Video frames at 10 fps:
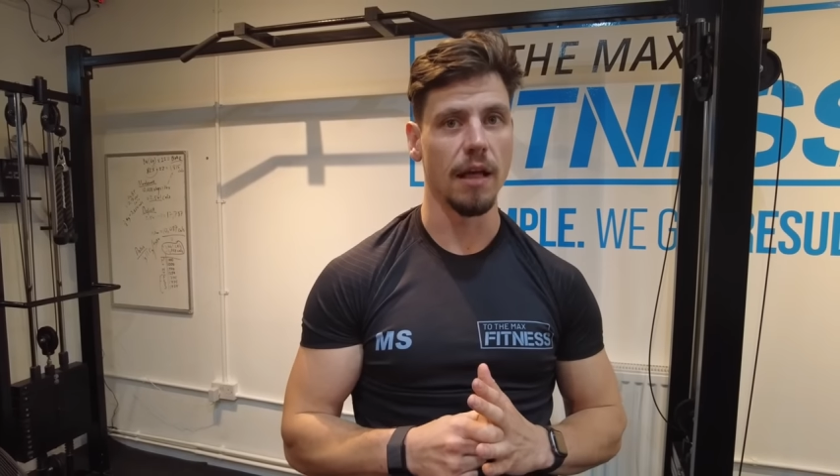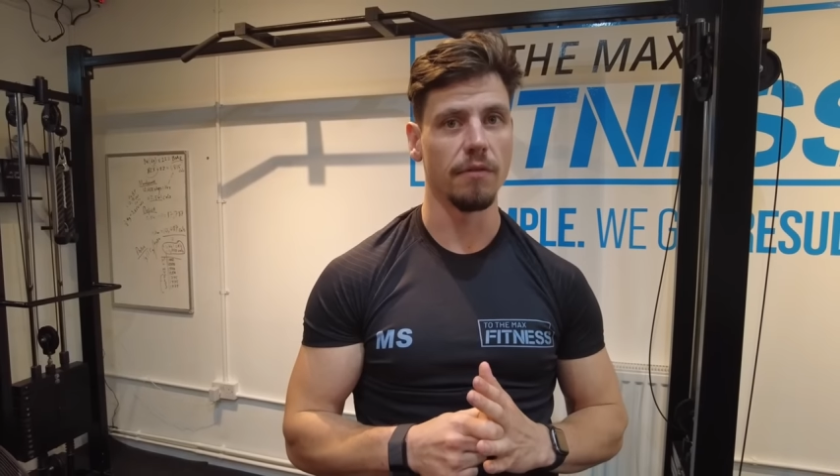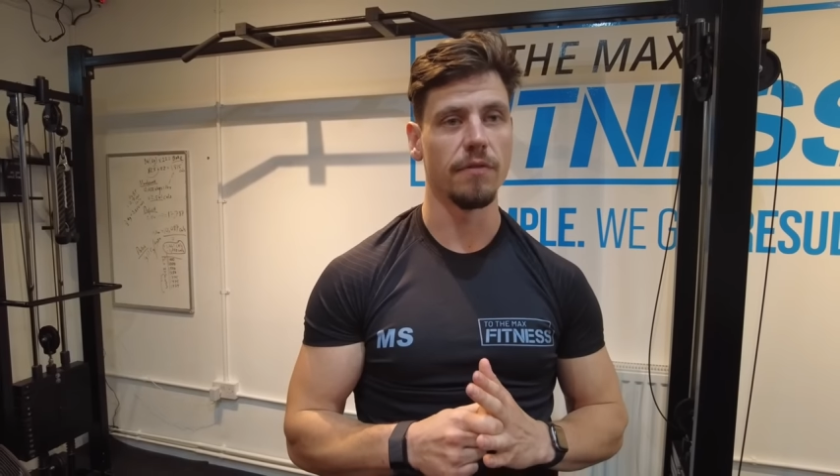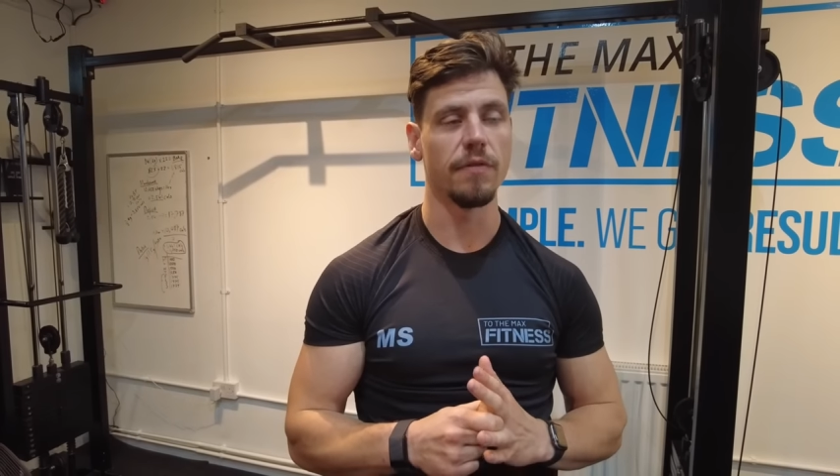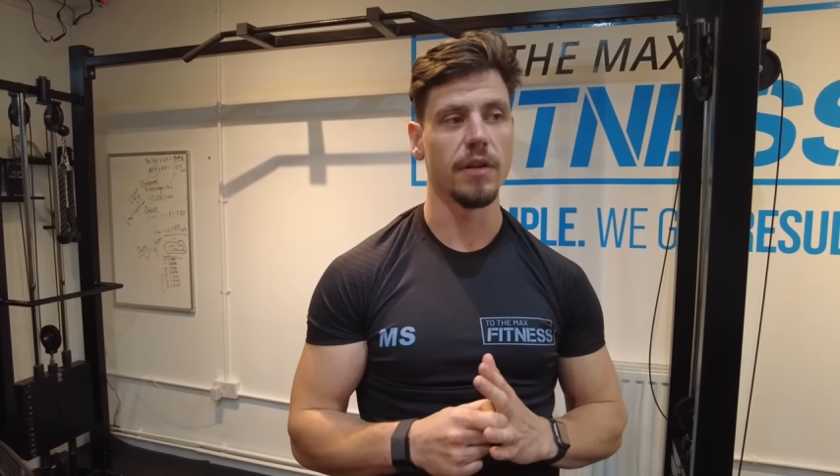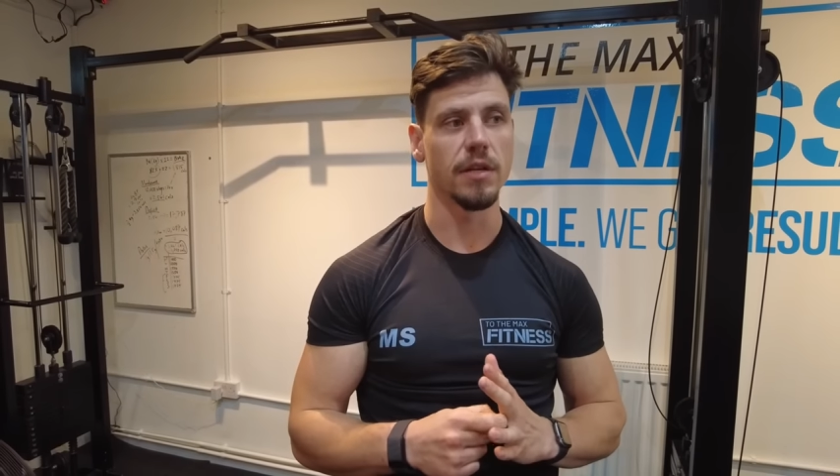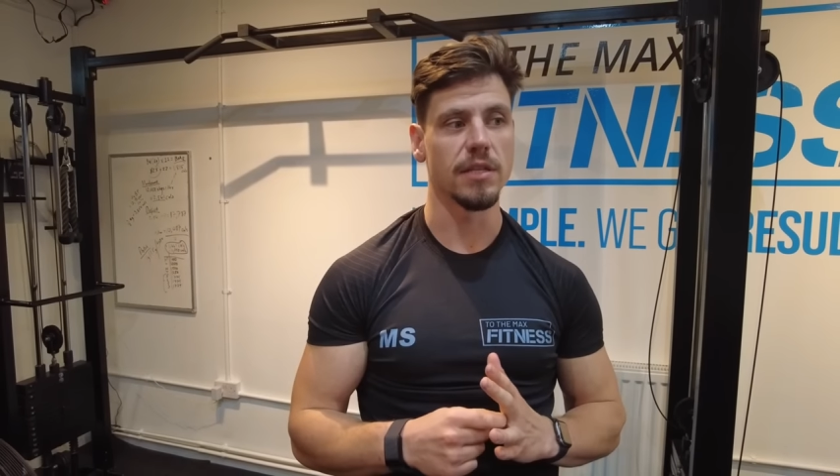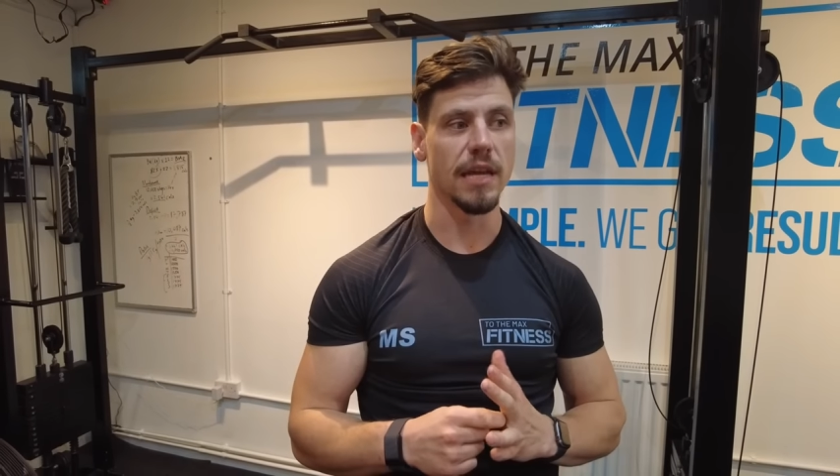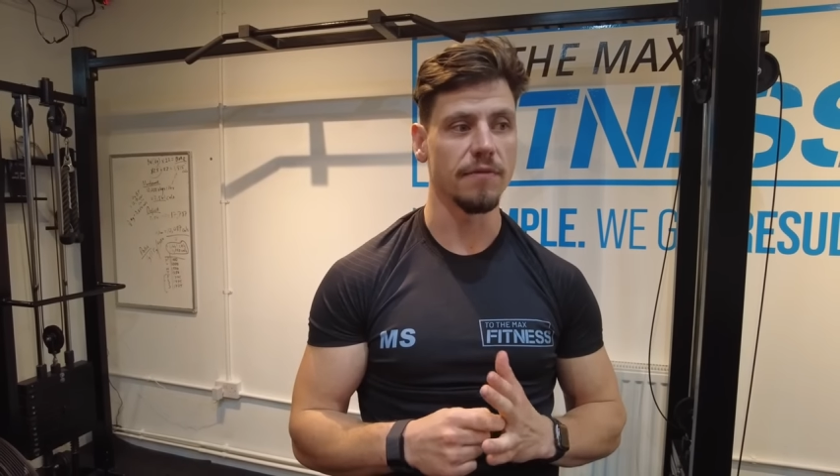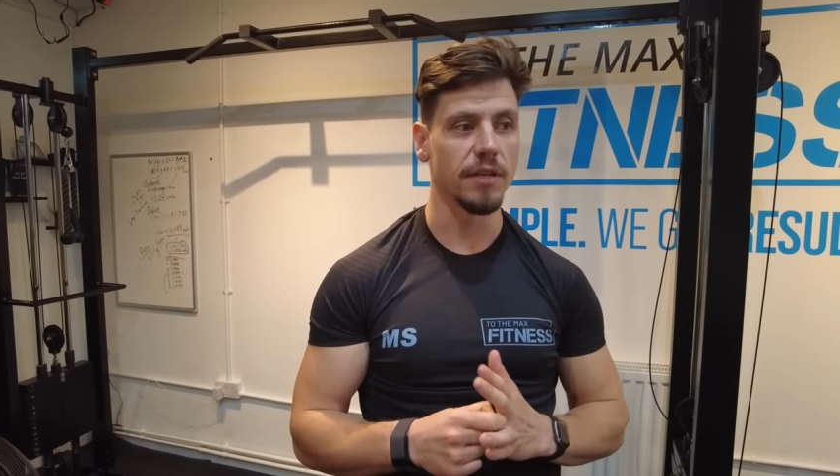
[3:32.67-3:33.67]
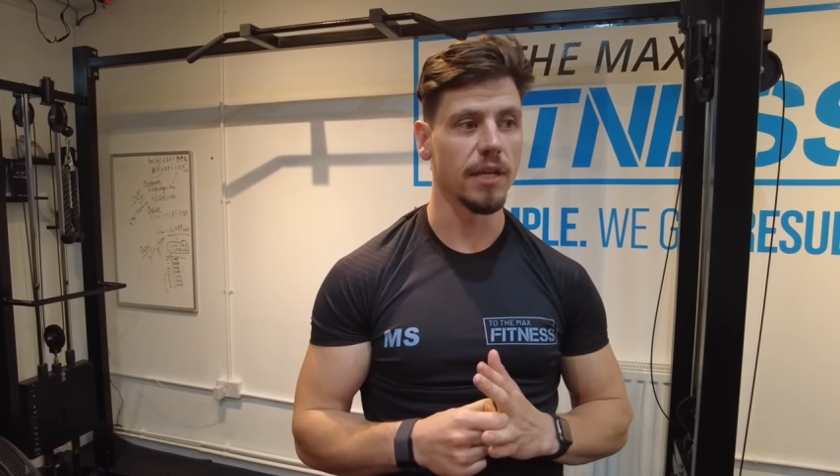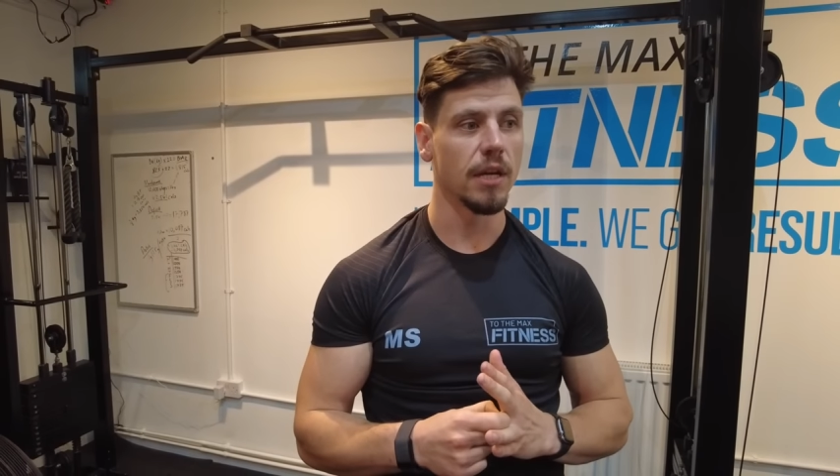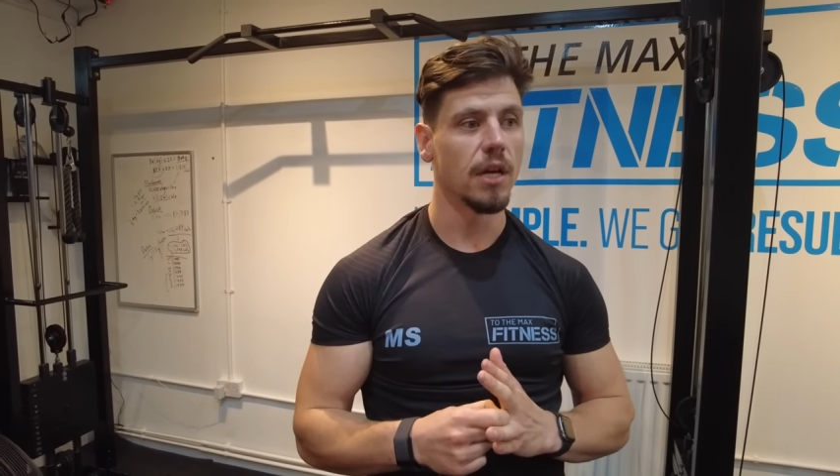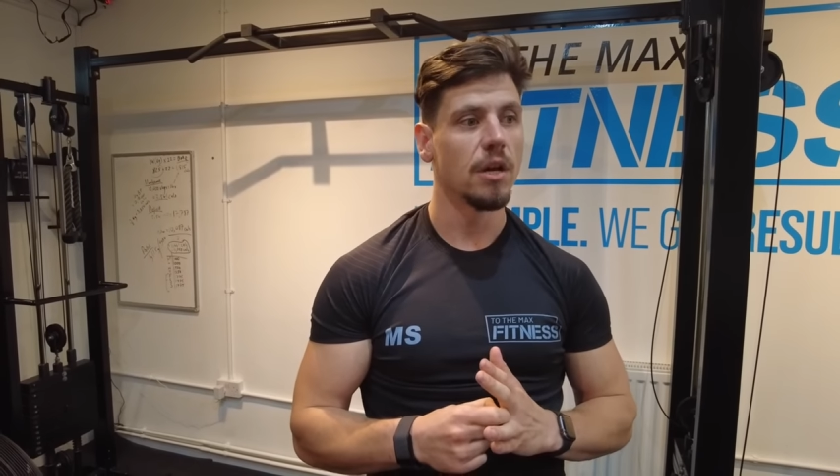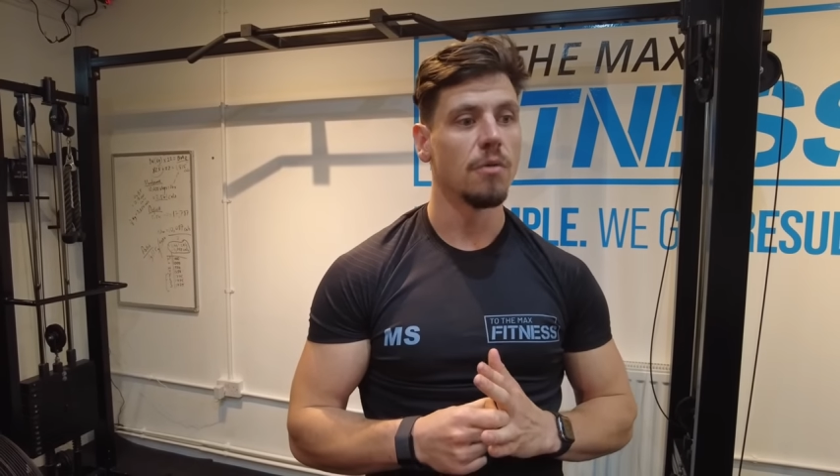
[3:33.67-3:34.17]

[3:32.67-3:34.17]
health and safety